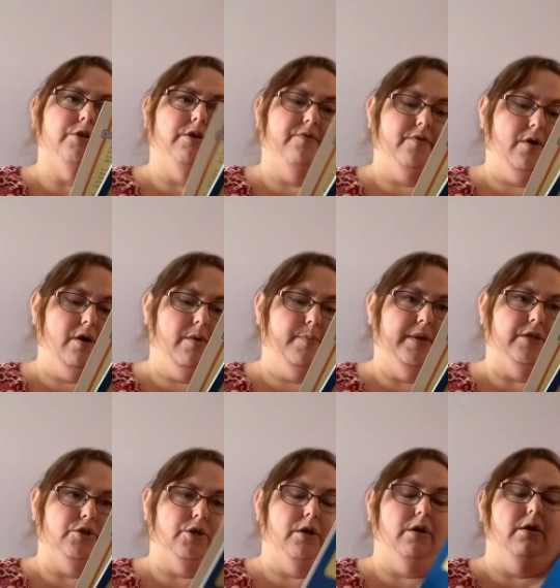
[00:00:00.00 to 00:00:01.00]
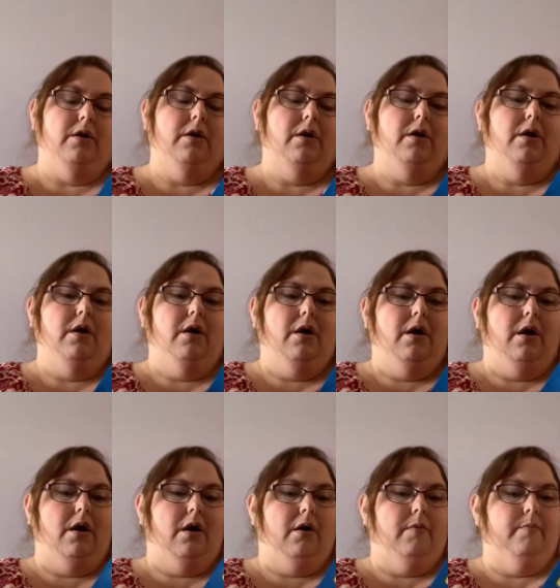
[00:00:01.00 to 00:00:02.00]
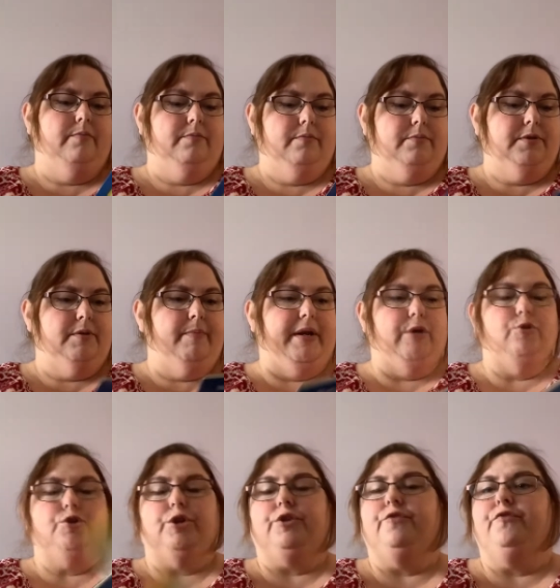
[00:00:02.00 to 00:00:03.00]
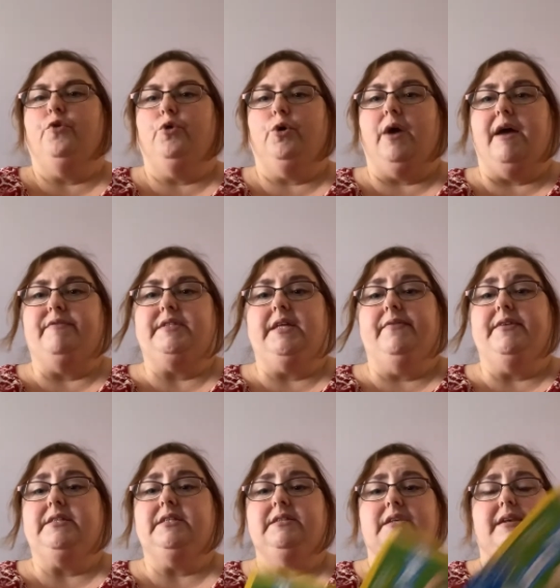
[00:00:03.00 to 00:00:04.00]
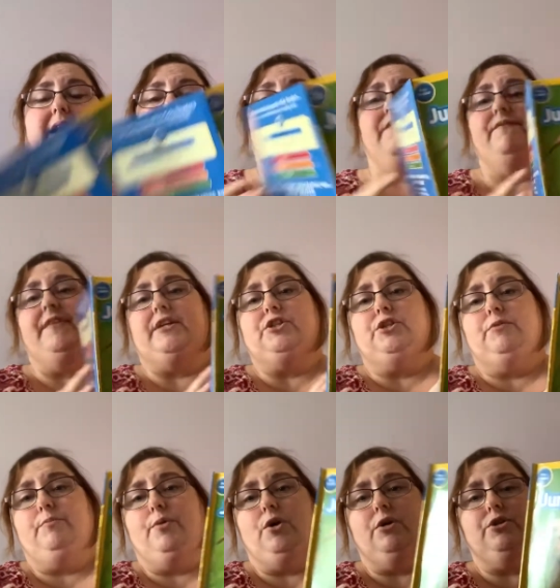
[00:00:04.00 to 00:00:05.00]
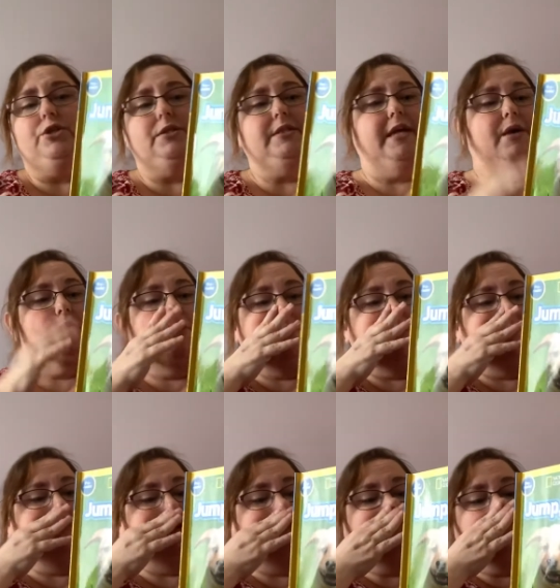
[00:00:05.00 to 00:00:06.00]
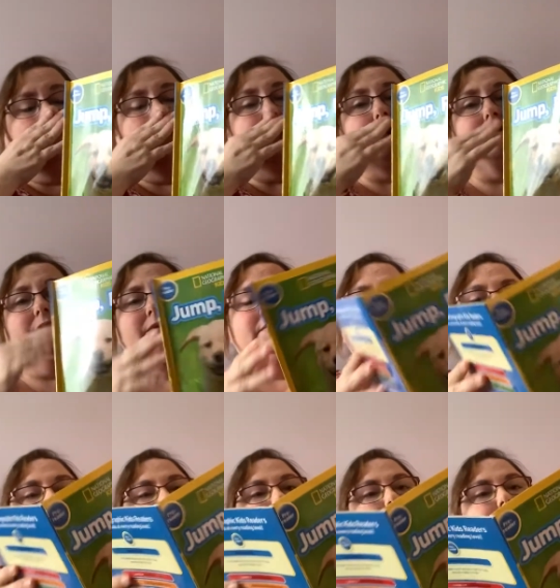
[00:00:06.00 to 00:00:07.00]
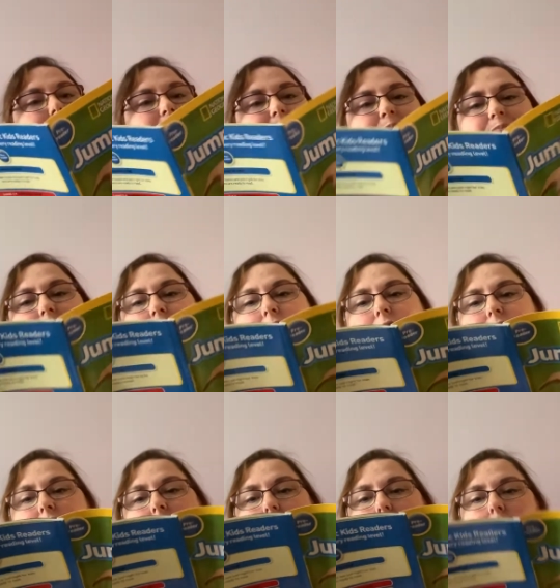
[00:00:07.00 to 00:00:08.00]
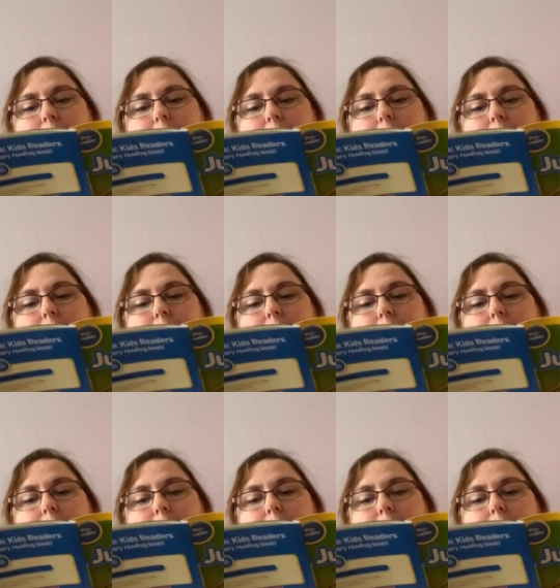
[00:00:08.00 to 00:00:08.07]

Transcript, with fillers: of a picture. Um, somebody who took the photographs. And this is a nonfiction book, just like we read before. So